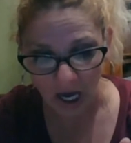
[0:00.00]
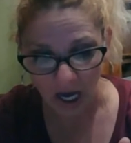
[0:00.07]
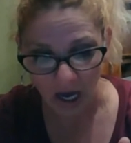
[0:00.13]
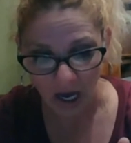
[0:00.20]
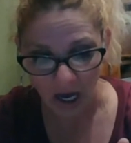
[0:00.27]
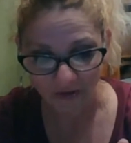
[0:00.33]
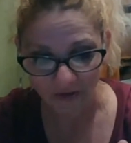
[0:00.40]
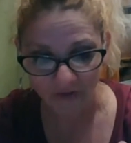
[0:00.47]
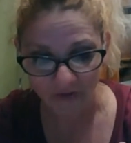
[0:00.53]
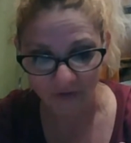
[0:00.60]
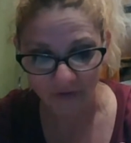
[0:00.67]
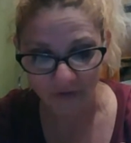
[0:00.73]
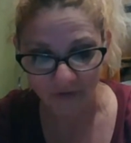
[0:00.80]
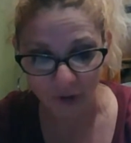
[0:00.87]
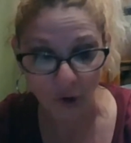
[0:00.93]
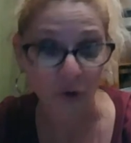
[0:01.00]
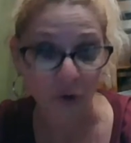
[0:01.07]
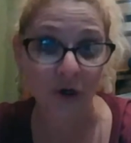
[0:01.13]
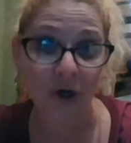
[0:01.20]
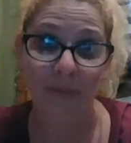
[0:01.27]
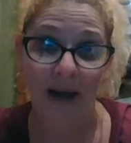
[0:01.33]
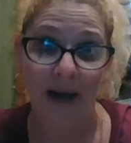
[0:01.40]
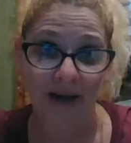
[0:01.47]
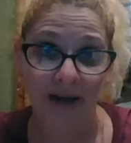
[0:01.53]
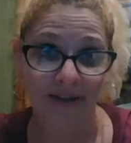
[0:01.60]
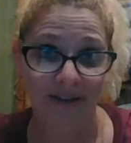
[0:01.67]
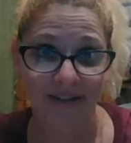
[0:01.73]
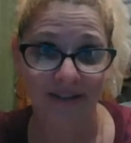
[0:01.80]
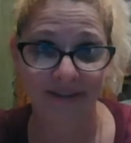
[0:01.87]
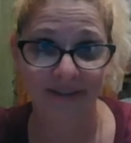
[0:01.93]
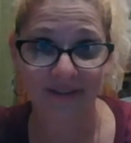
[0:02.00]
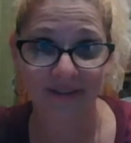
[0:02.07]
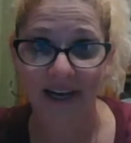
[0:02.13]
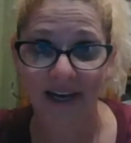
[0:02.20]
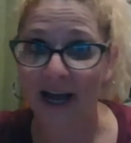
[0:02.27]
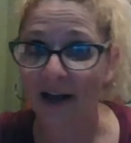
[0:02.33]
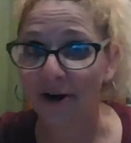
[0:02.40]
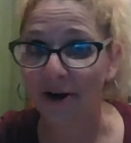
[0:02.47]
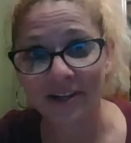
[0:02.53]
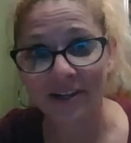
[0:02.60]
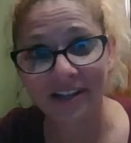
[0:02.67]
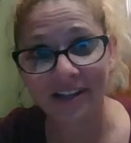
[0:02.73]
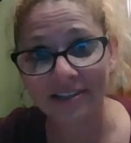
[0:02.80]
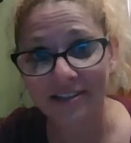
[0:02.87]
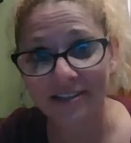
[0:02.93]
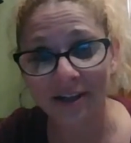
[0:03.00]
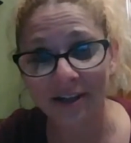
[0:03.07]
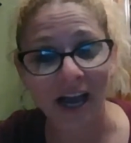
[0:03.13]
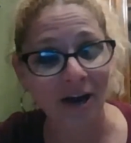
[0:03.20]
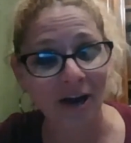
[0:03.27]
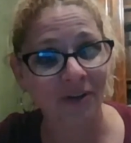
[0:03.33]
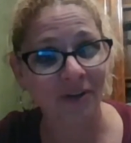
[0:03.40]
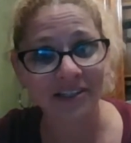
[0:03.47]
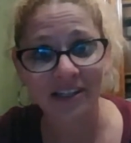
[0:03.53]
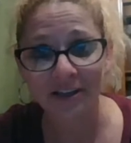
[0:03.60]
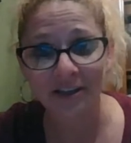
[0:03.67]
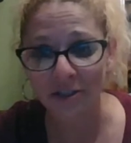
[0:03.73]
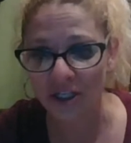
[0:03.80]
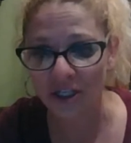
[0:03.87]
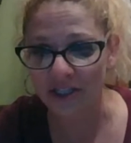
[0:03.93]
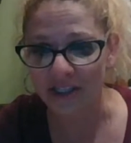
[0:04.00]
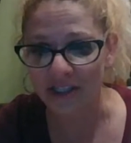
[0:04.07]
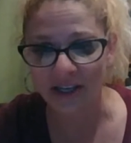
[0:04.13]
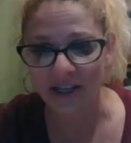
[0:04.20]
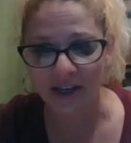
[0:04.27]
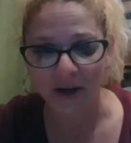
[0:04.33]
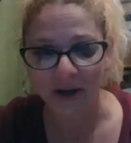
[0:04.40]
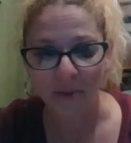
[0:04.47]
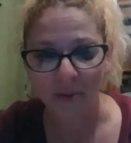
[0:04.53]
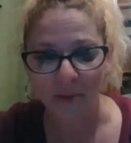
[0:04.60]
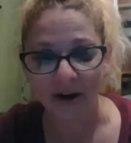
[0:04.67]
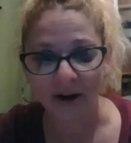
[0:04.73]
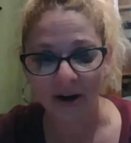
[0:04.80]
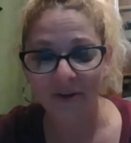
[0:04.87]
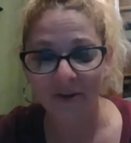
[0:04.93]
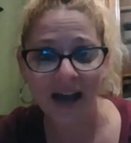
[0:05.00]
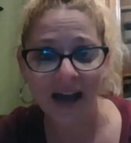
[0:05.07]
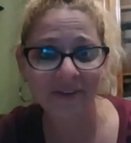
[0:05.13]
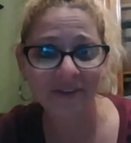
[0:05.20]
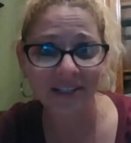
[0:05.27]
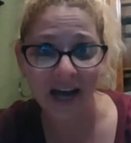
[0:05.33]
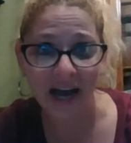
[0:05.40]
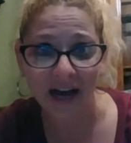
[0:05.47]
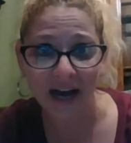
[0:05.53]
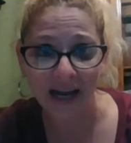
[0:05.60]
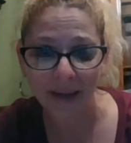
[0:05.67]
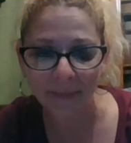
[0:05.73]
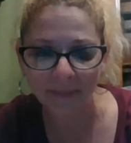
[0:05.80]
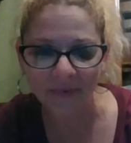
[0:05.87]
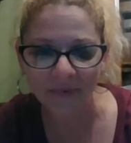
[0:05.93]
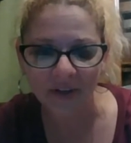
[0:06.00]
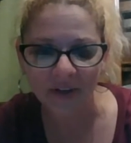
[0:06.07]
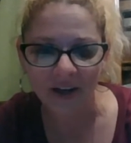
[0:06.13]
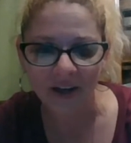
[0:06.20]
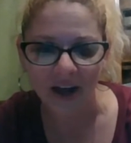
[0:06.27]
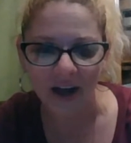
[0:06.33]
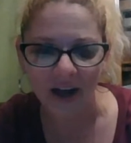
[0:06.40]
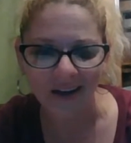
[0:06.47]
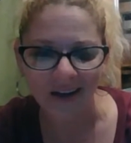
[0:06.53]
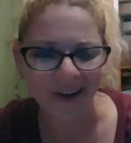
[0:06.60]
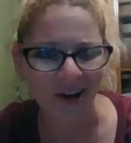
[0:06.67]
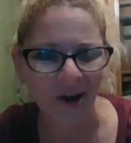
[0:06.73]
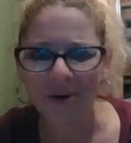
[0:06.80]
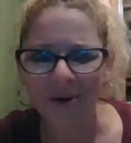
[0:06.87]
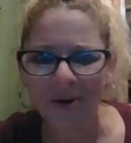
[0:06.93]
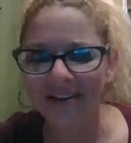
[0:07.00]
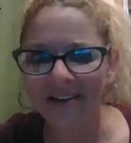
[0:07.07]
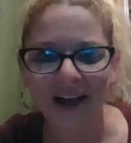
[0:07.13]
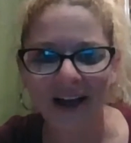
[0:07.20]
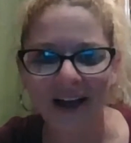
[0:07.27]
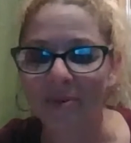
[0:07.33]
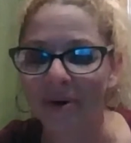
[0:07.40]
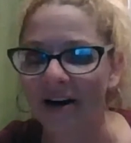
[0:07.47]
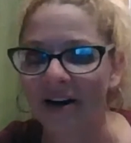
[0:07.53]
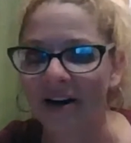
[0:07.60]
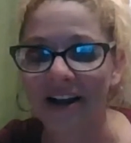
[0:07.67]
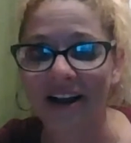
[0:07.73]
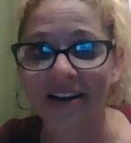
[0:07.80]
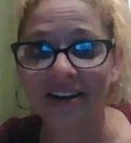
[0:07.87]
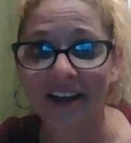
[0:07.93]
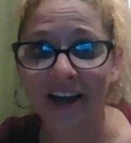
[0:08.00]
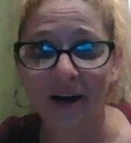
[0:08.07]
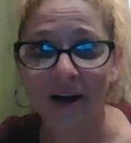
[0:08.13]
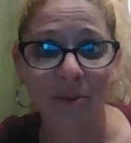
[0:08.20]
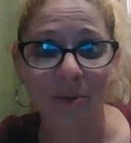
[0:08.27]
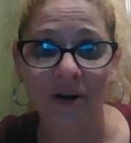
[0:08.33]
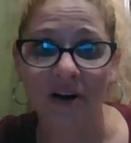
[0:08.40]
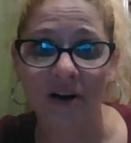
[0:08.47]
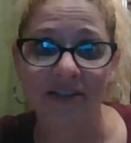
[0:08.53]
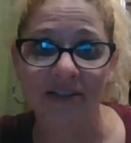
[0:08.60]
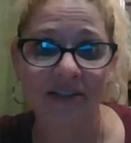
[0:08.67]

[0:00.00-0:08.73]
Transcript: uh, fuel your mind. Like, I know that sounds silly, I know that sounds cheesy, but if you have the time, uh, go to the library and get a book on